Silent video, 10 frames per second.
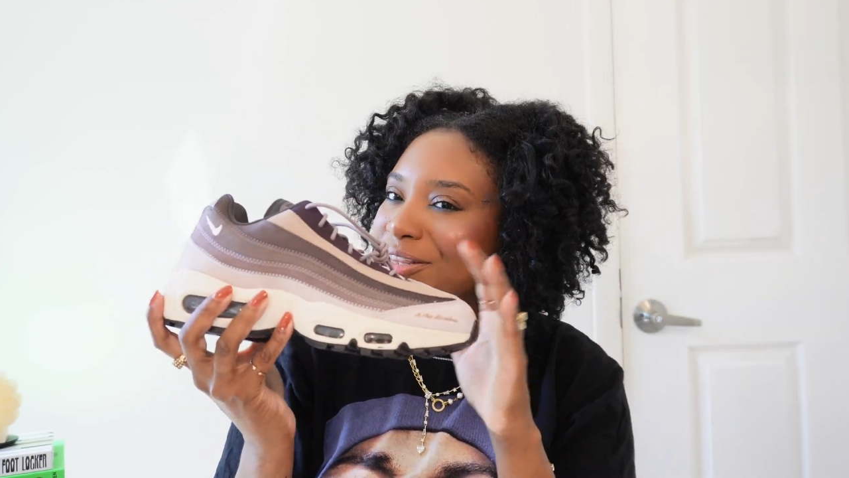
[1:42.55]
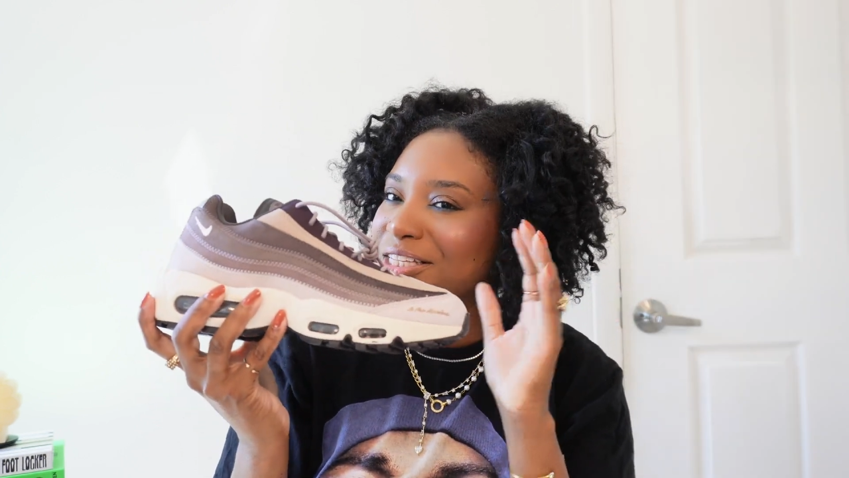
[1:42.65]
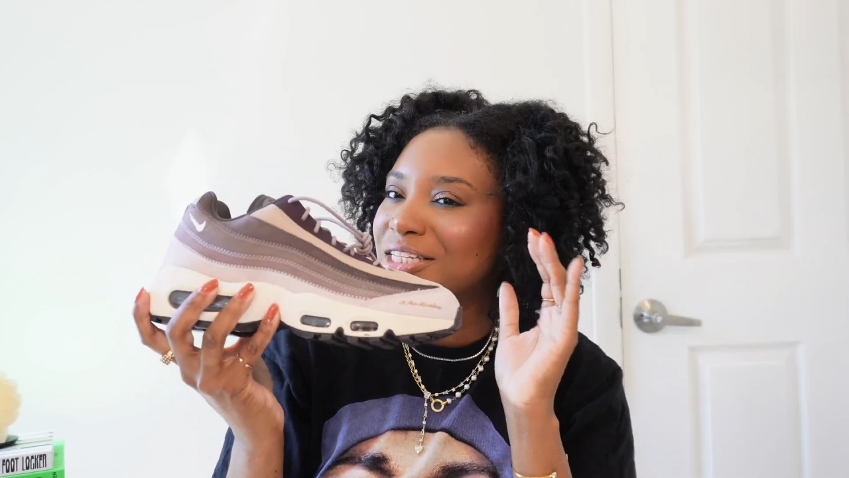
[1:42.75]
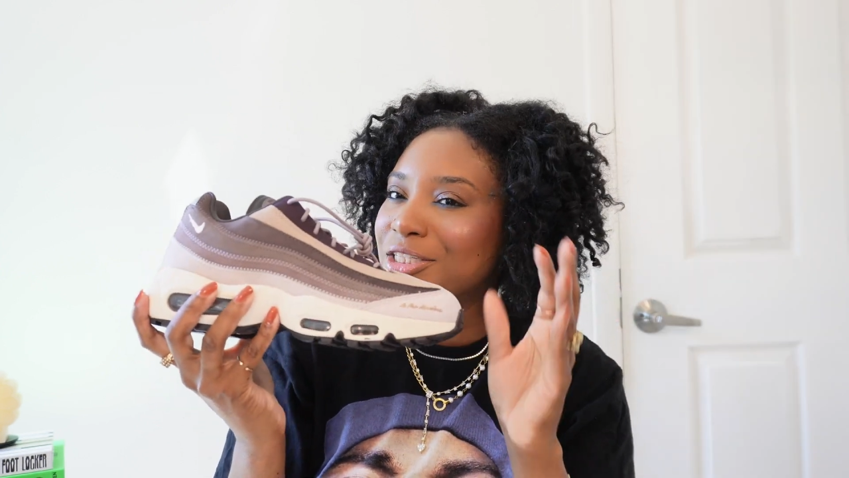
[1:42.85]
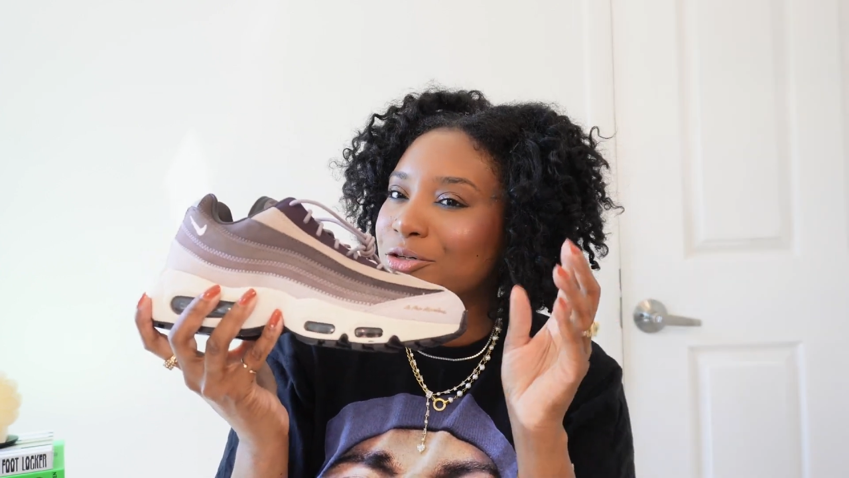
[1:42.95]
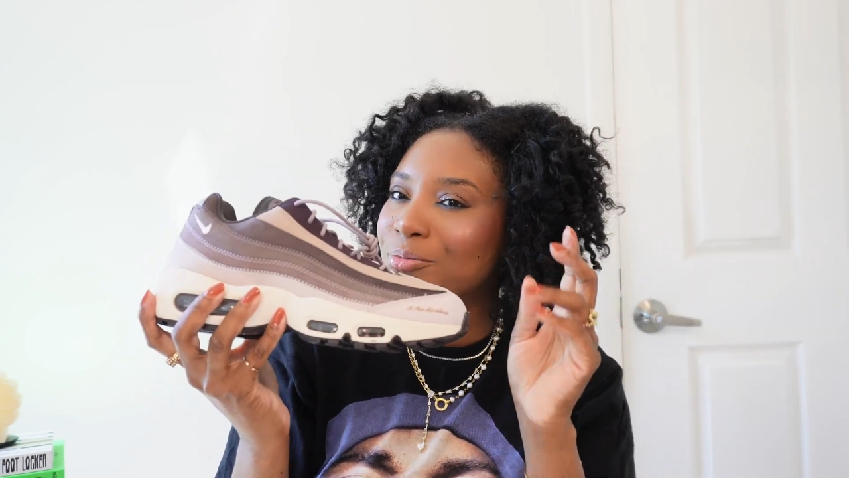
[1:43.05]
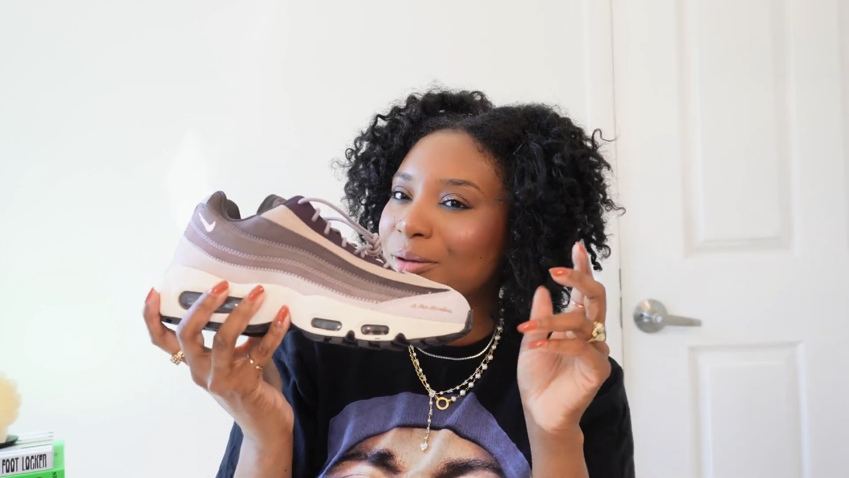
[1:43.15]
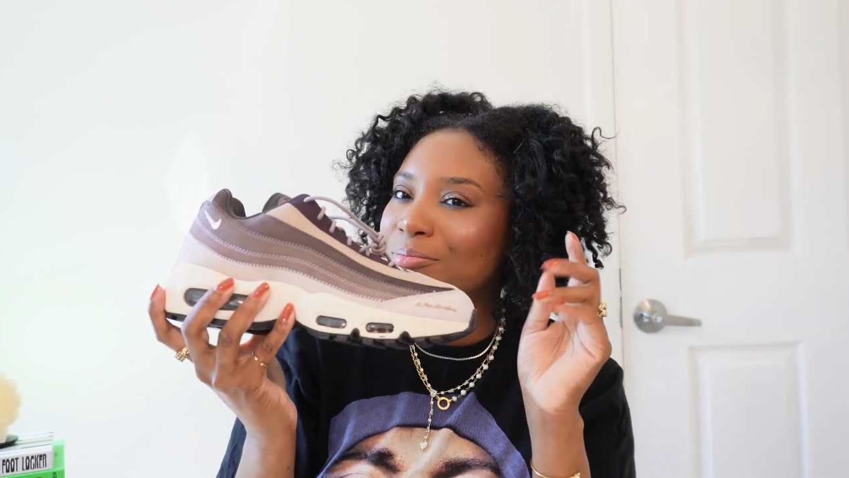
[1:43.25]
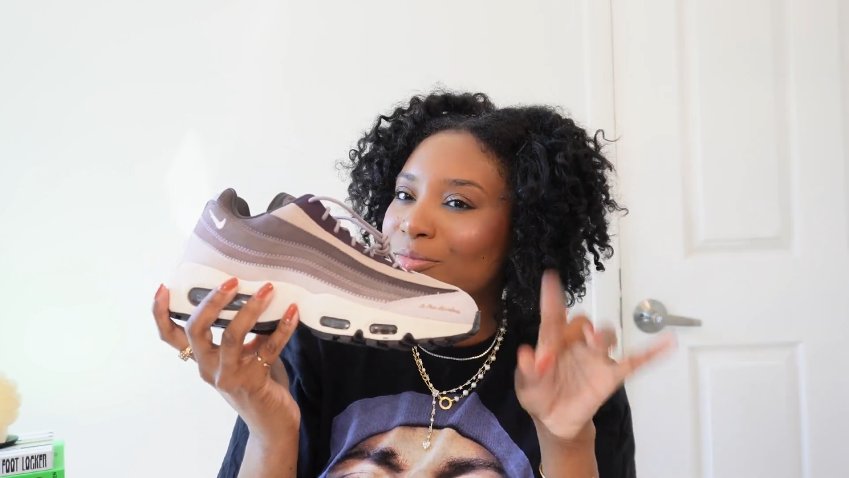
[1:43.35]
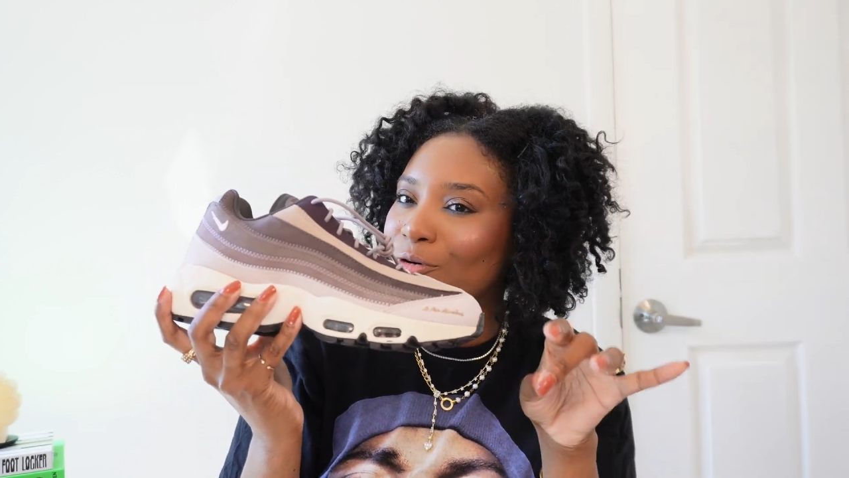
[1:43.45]
this a little
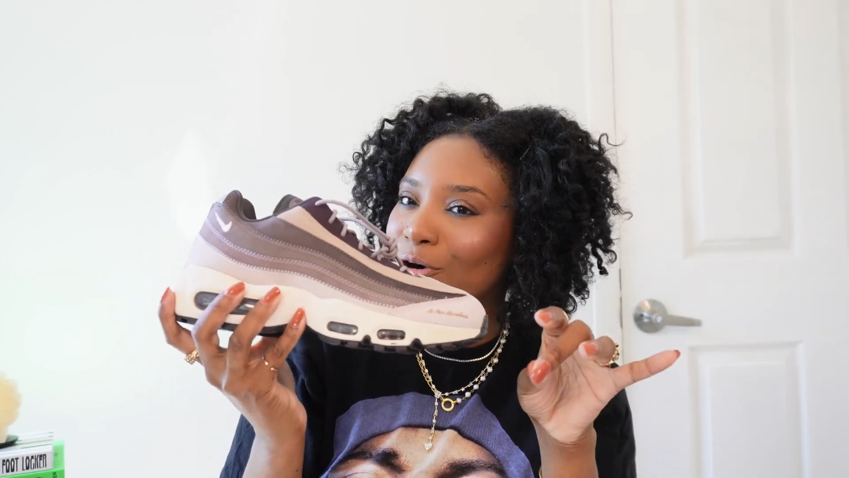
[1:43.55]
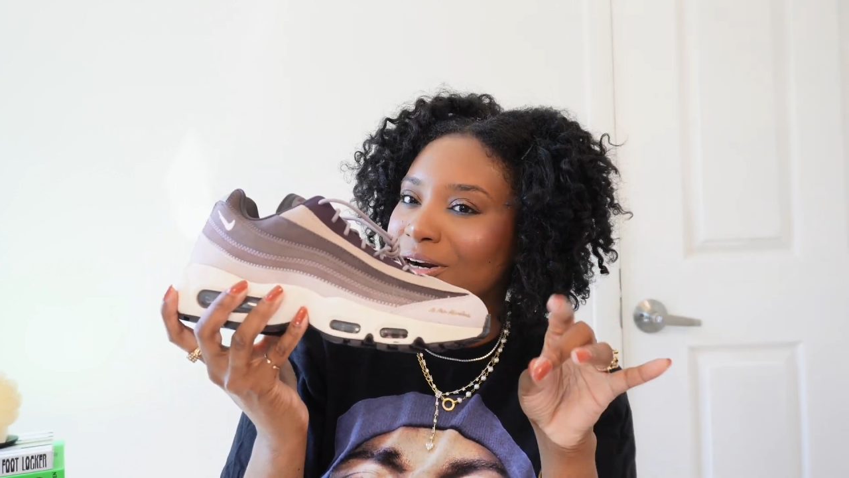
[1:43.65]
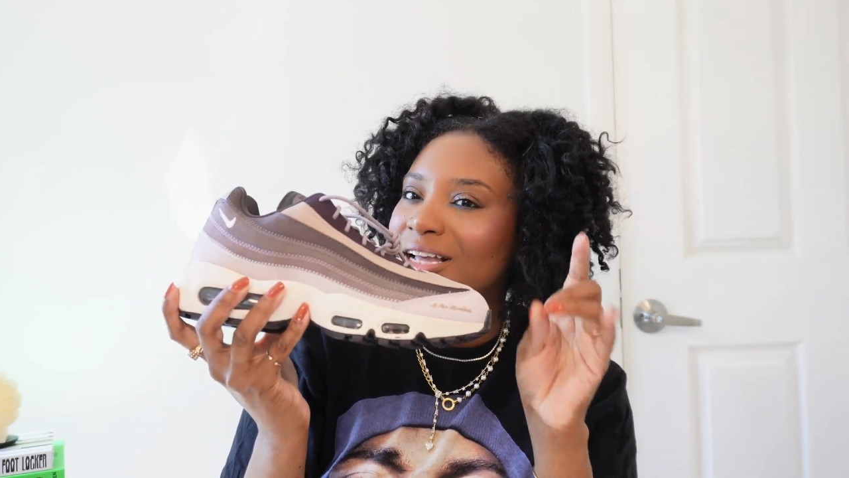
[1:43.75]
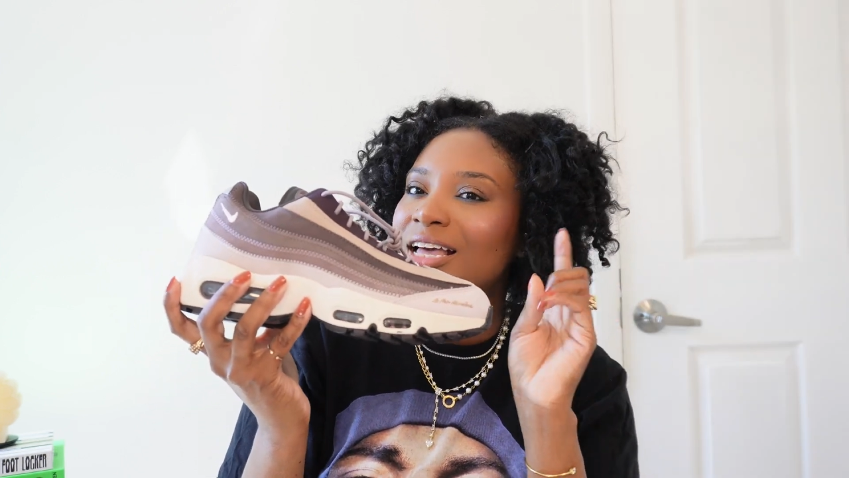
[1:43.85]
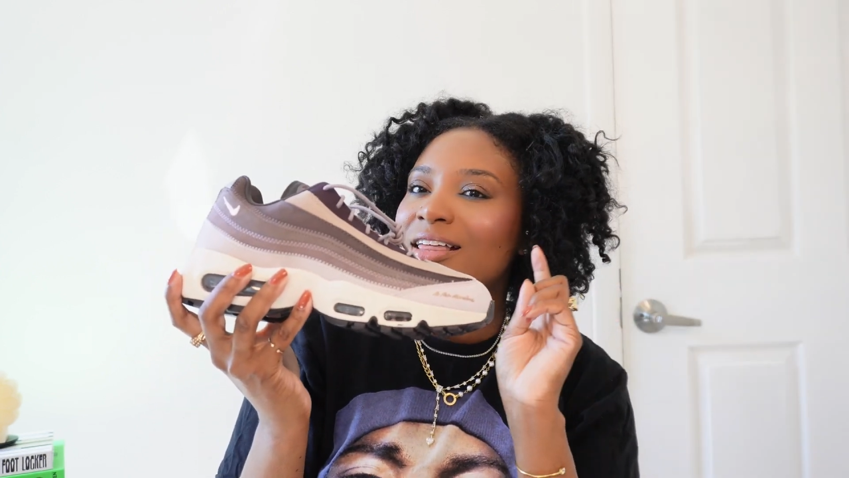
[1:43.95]
bit more